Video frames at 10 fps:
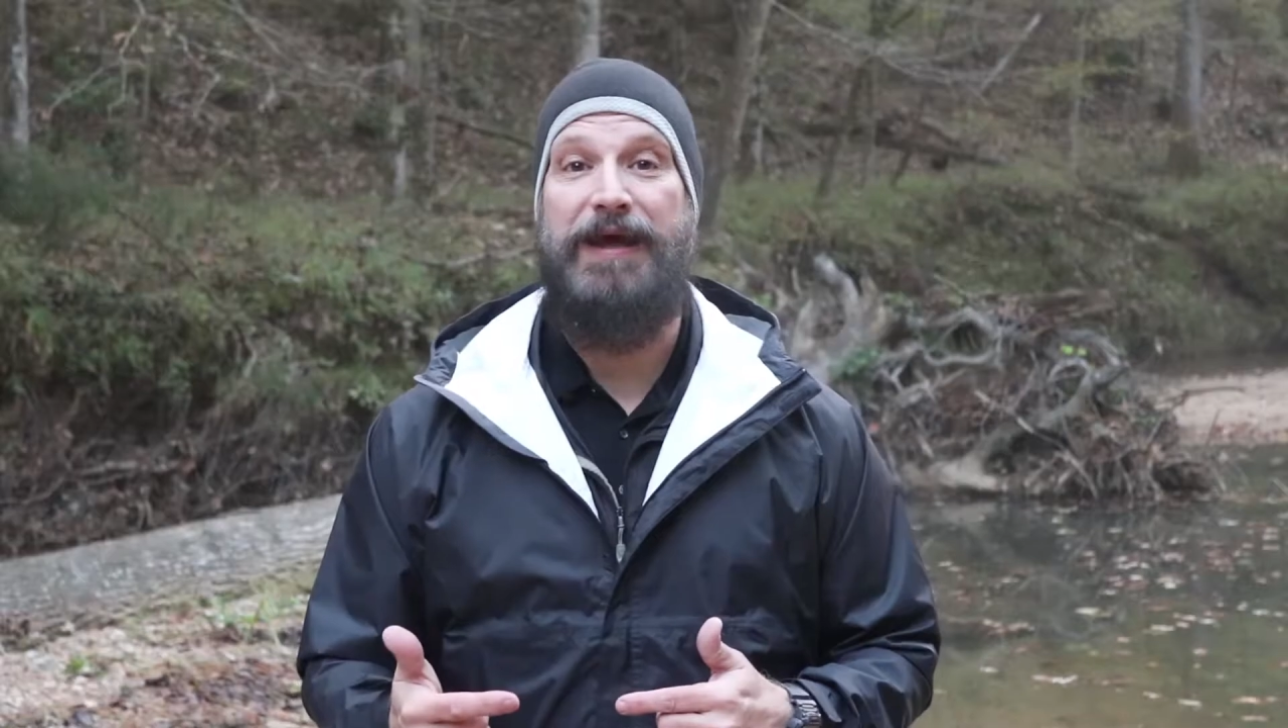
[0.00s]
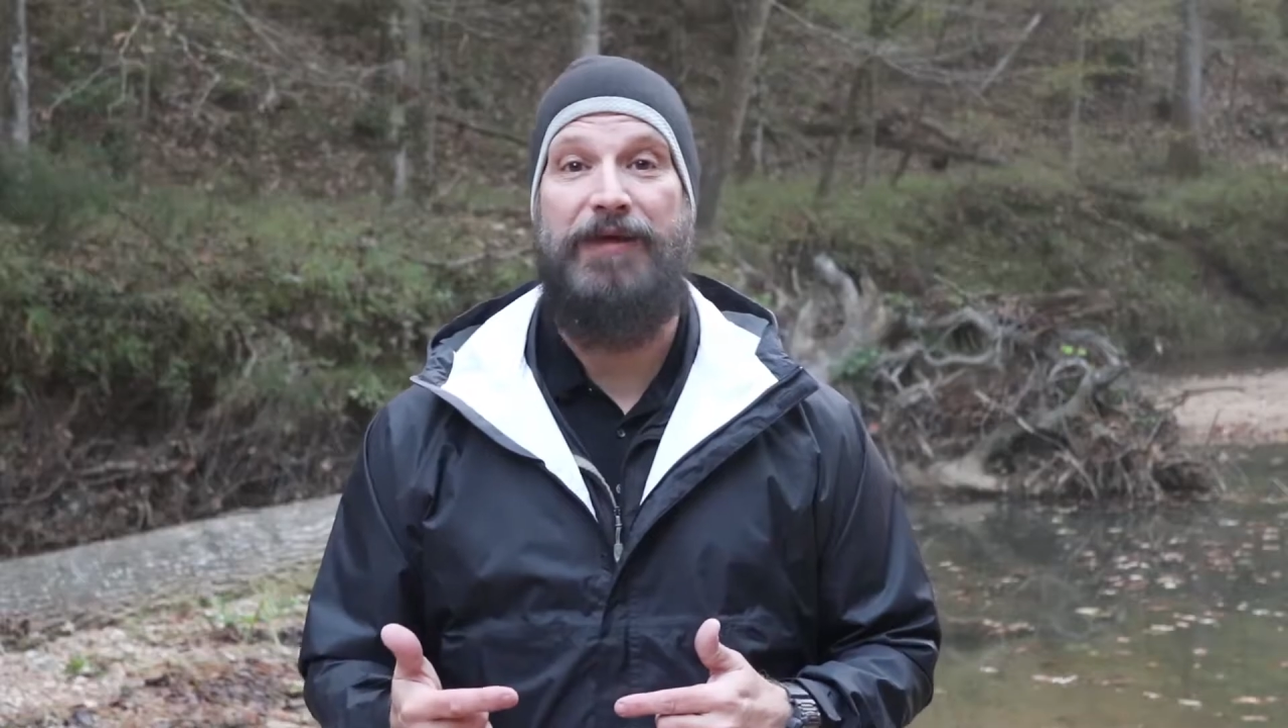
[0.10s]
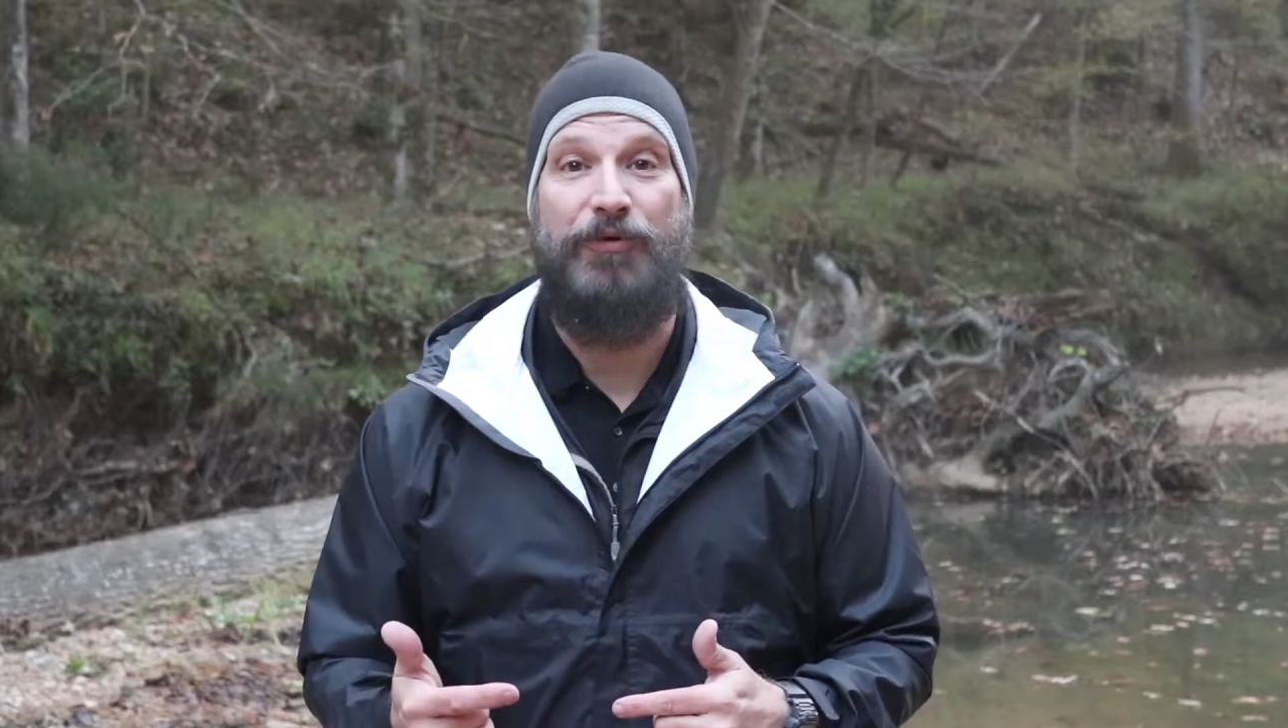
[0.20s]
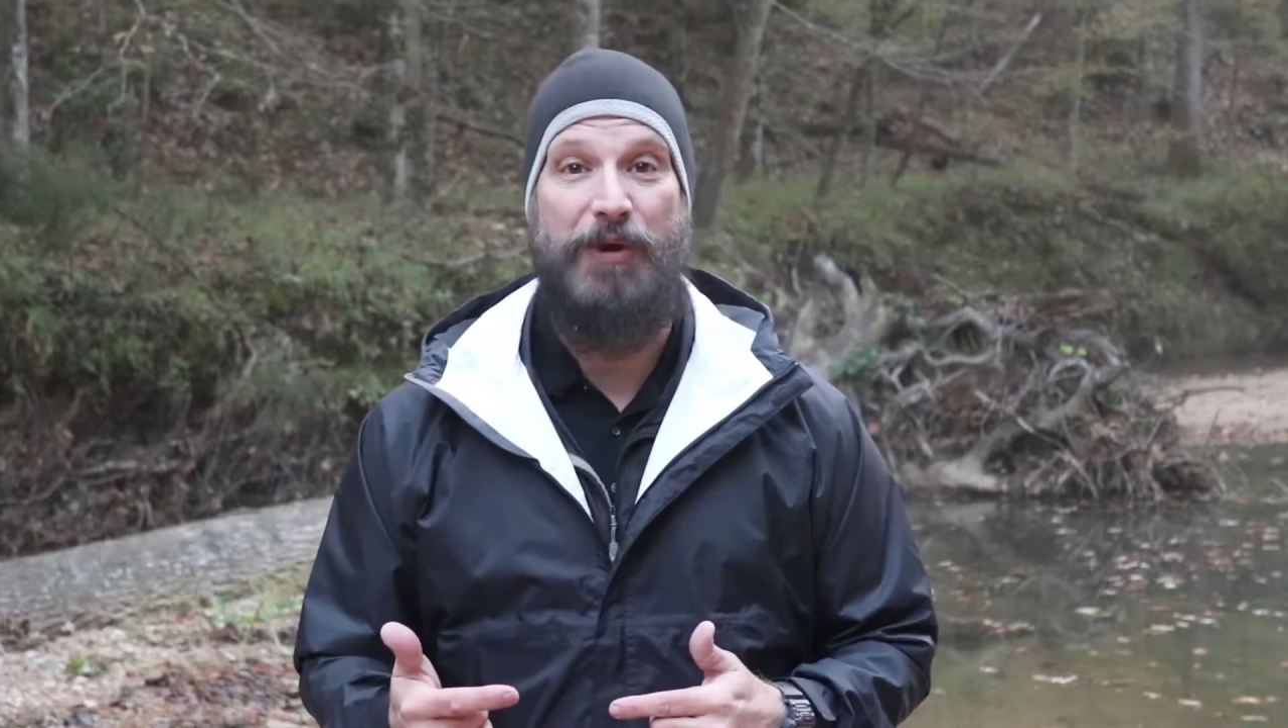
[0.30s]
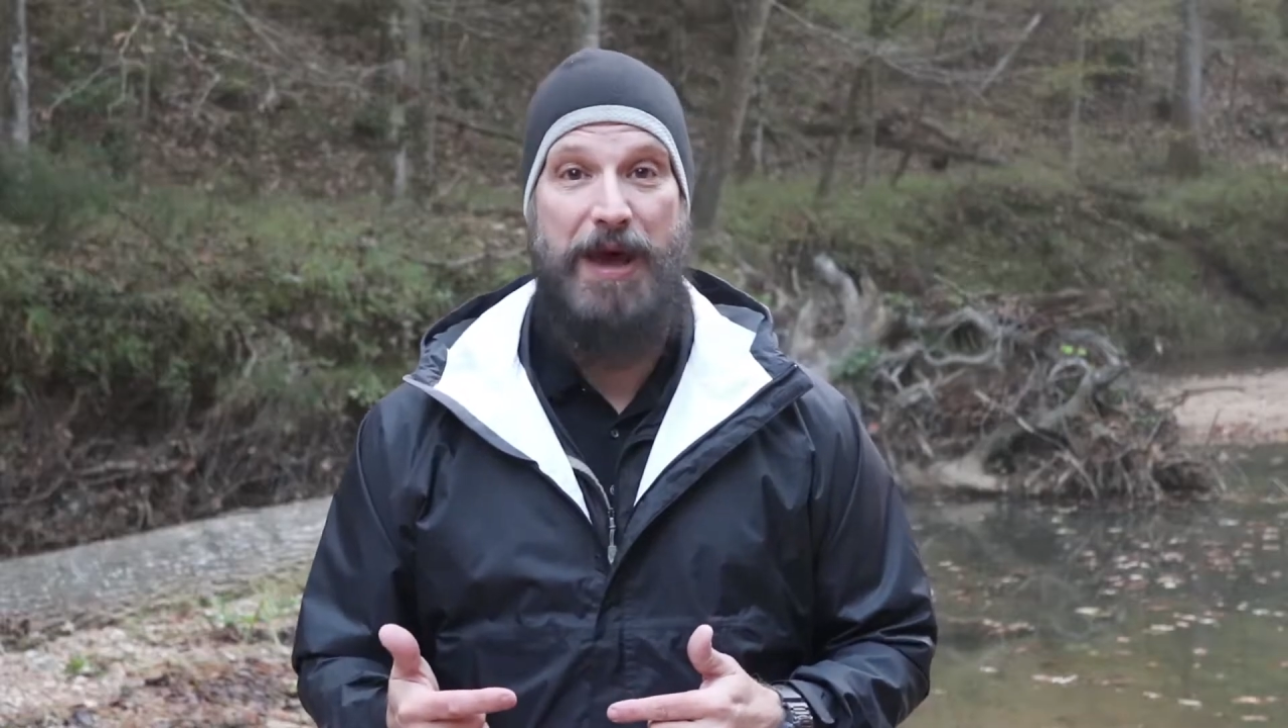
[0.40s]

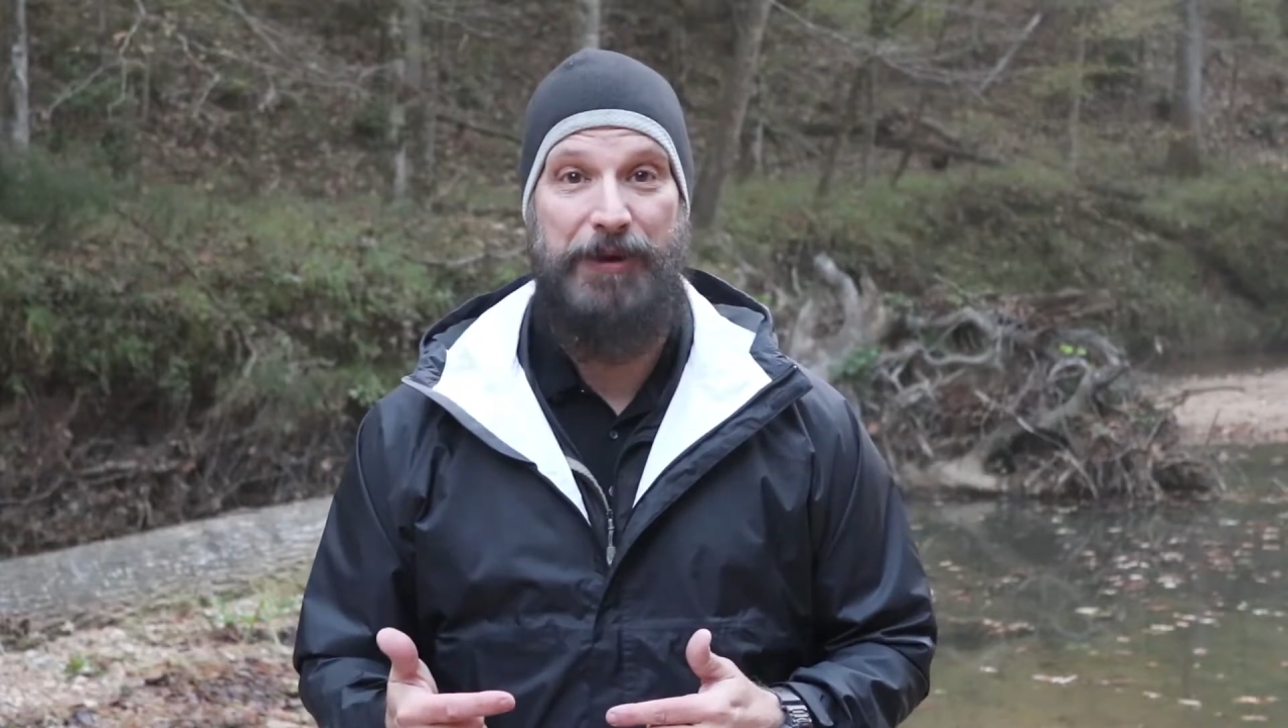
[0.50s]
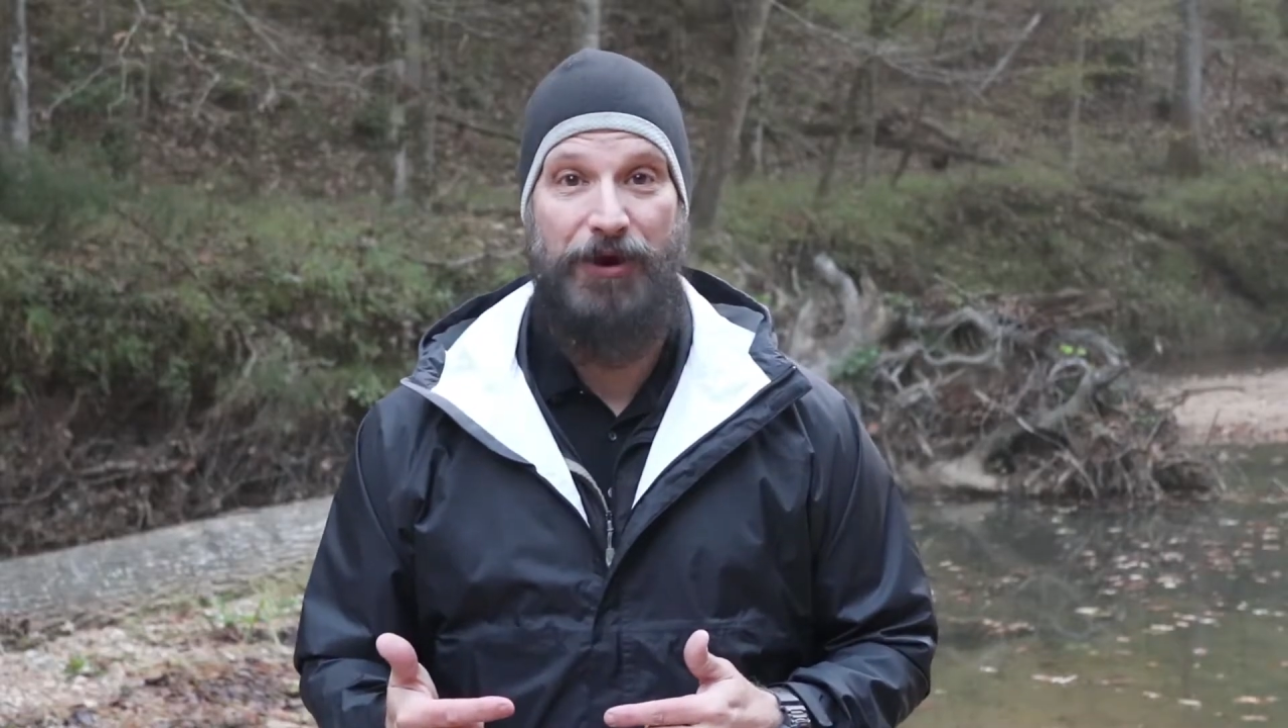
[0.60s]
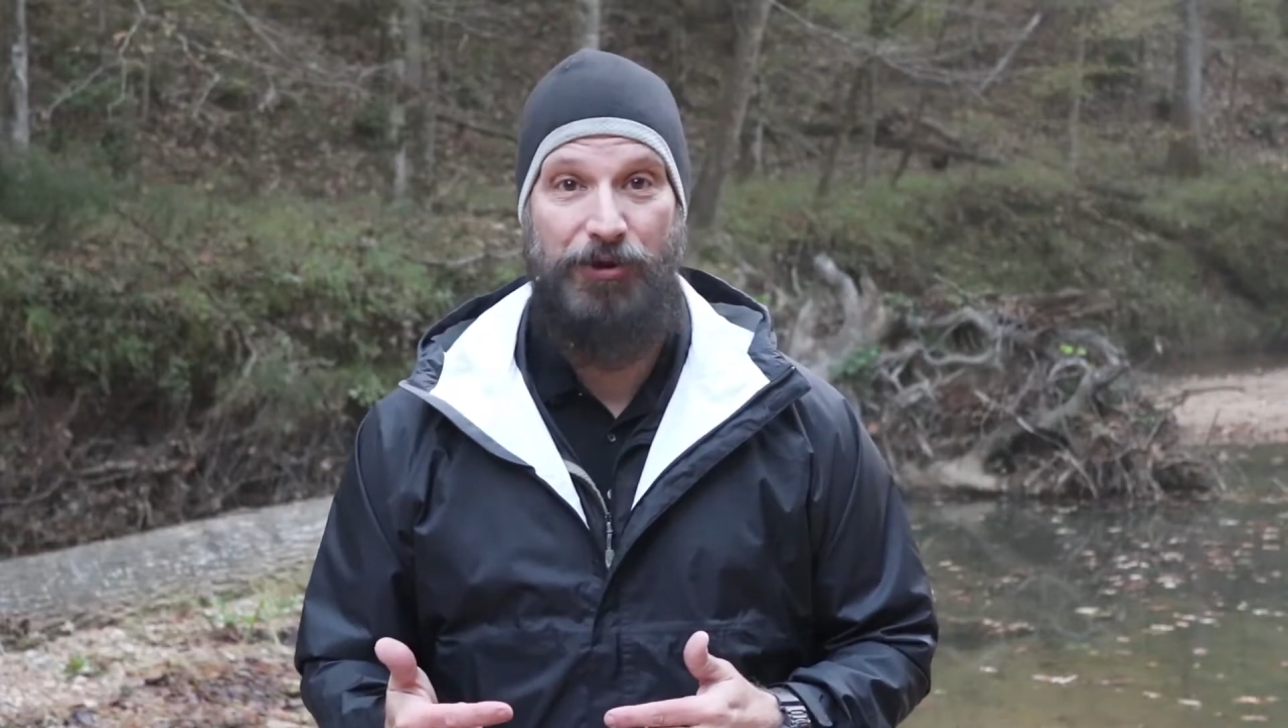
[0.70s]
down the rabbit